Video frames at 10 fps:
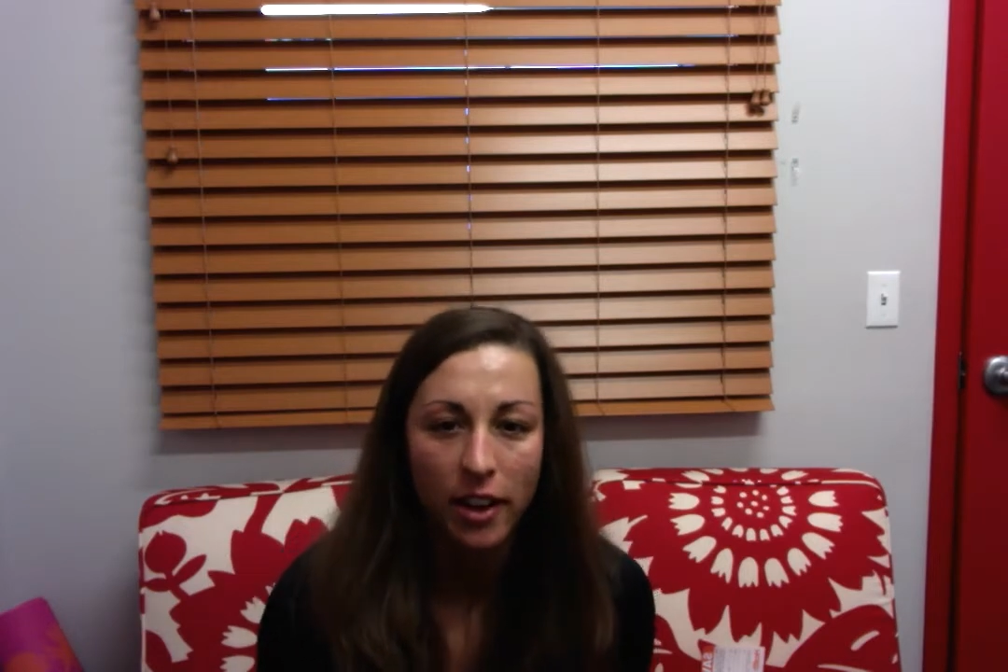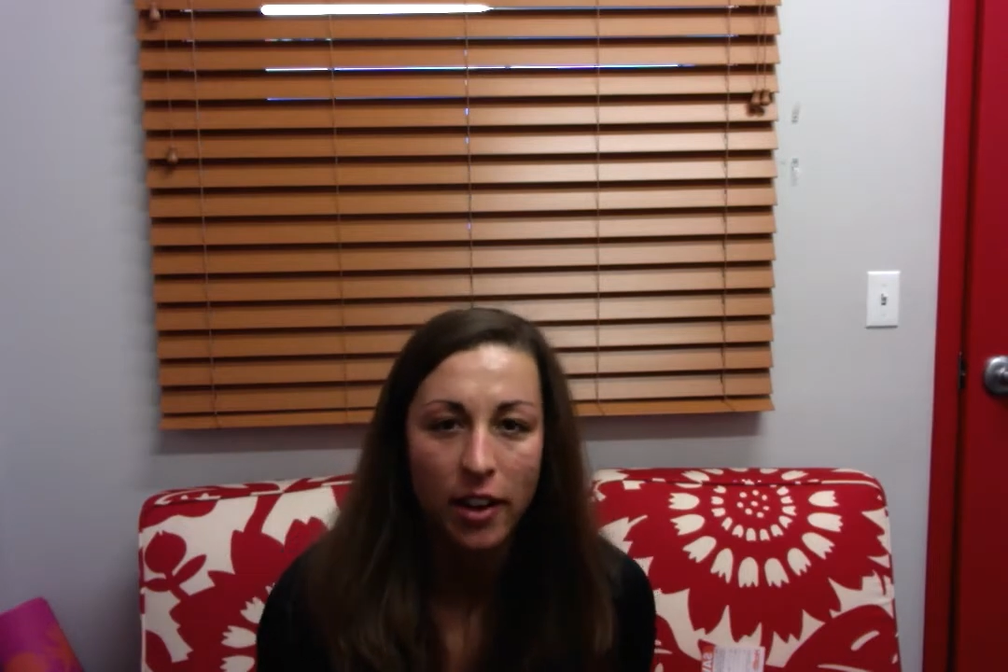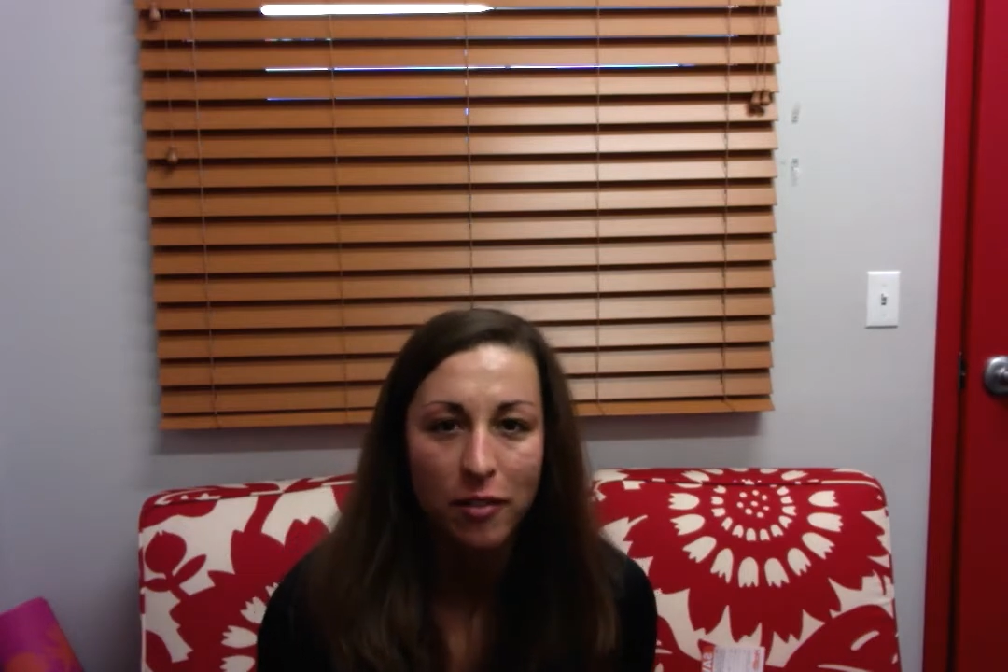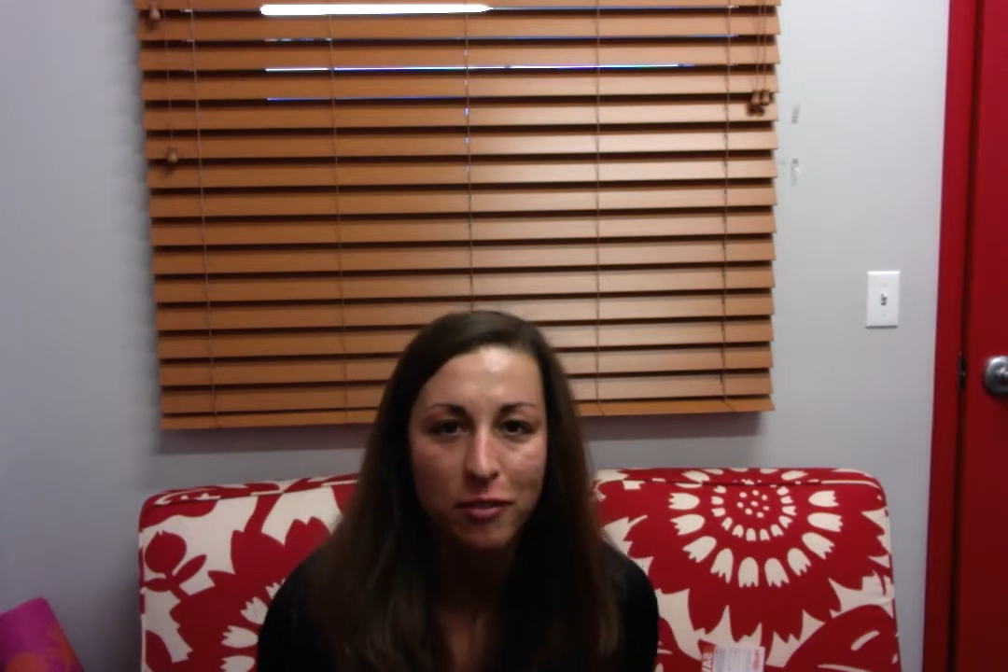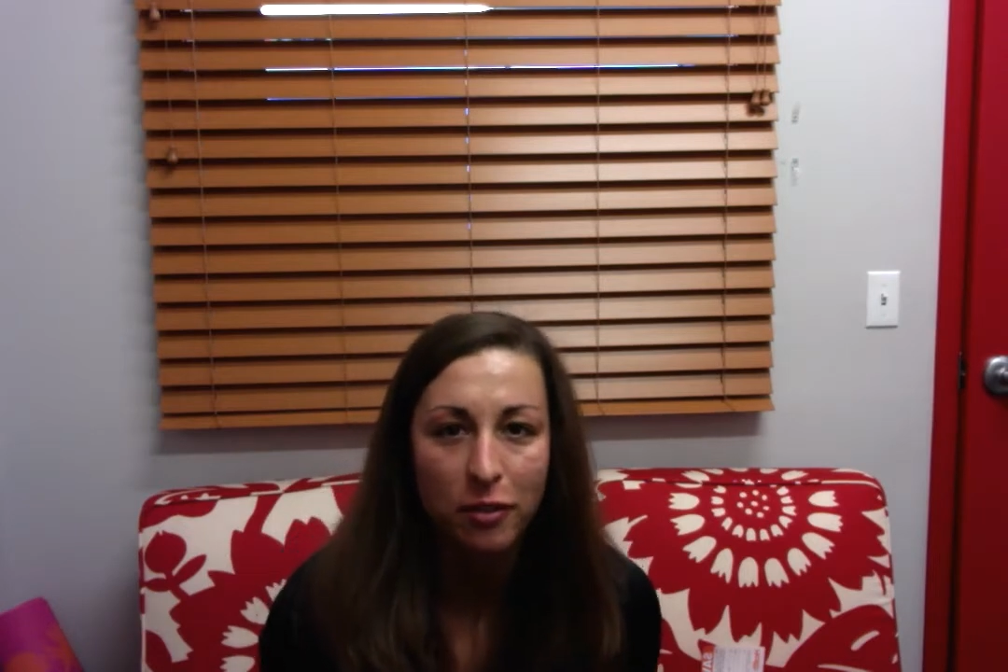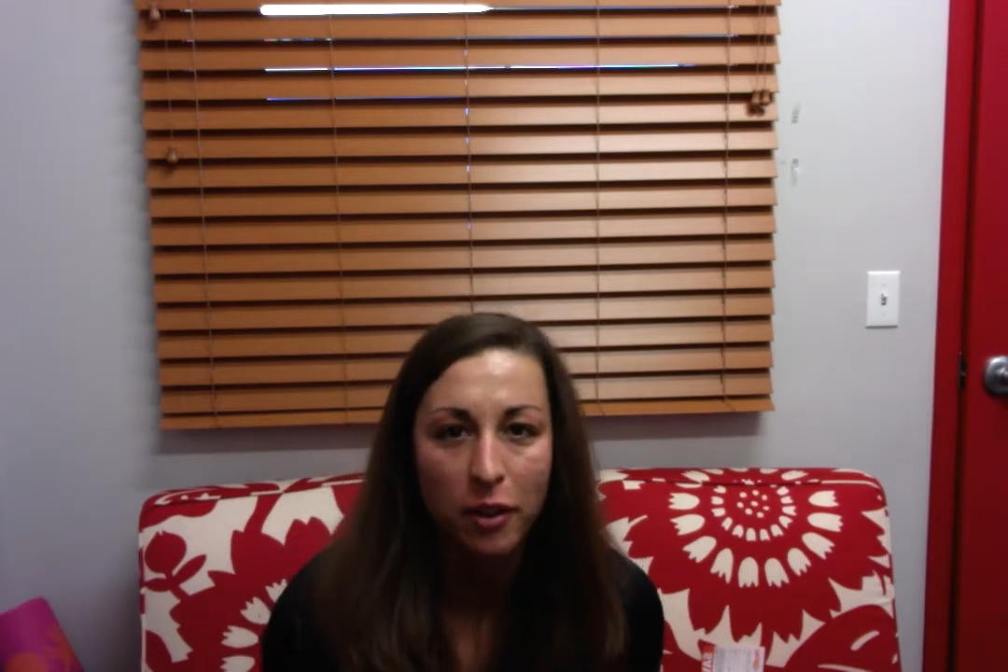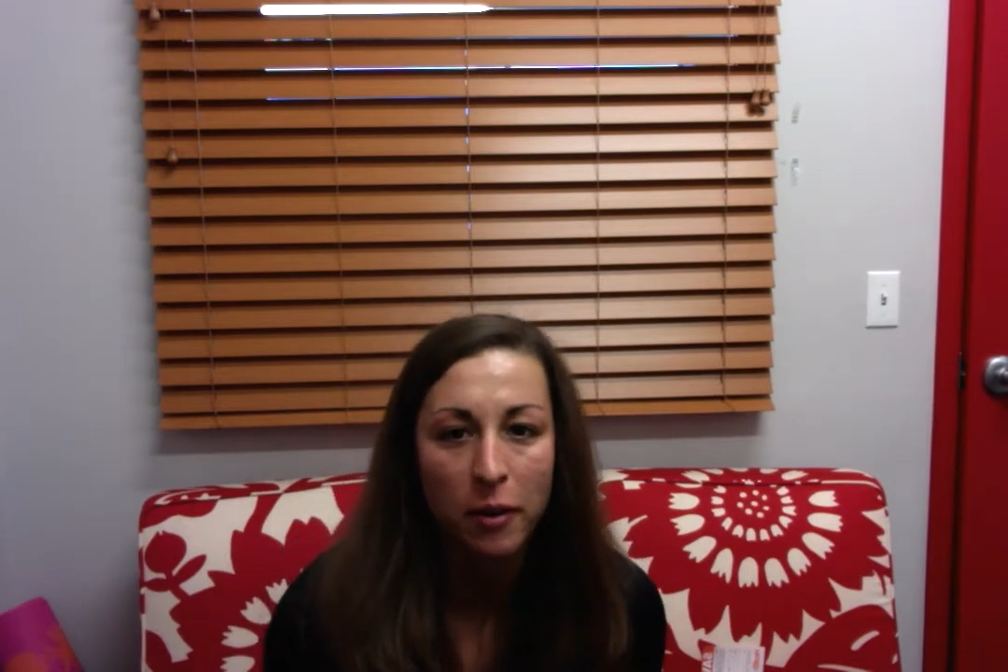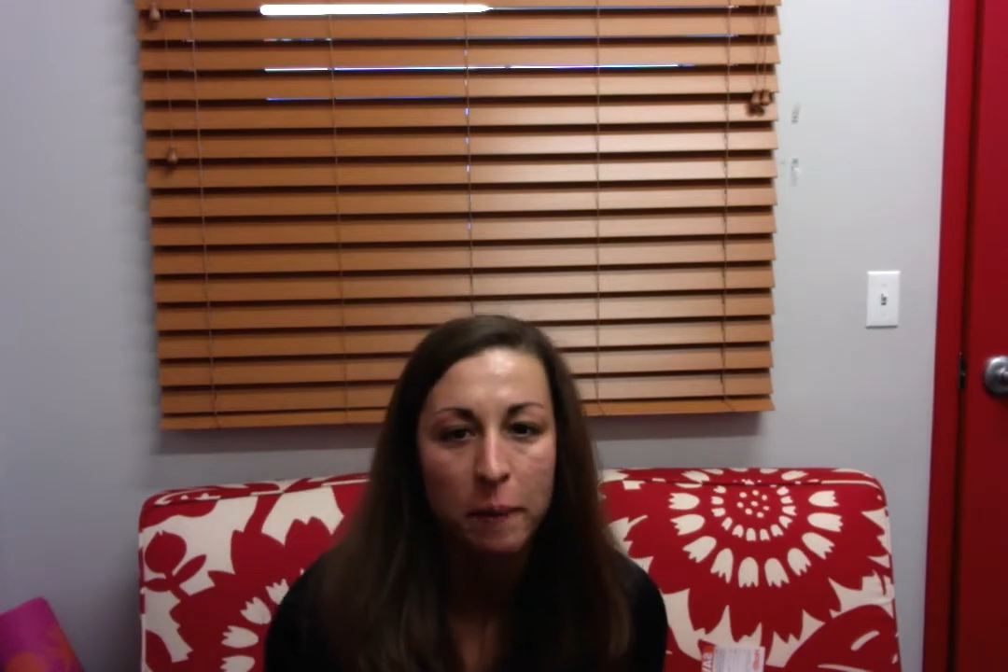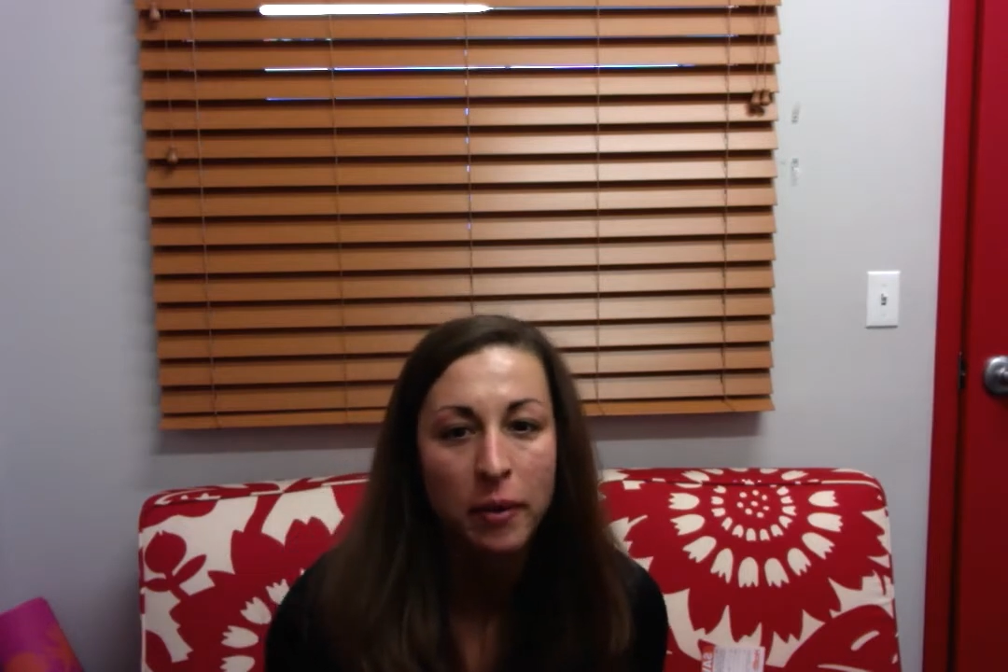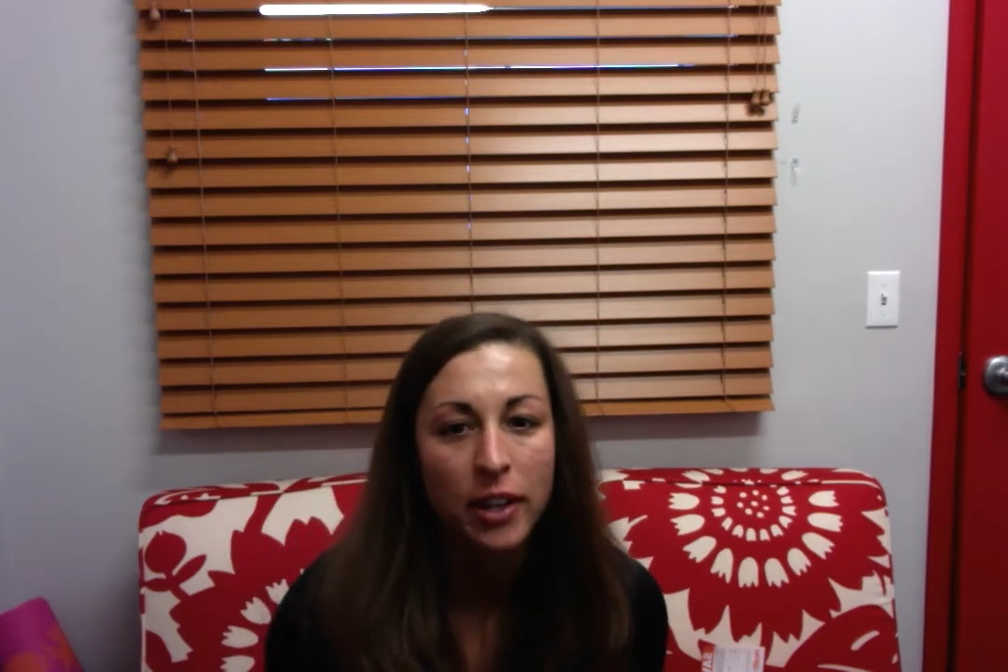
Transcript: I'm from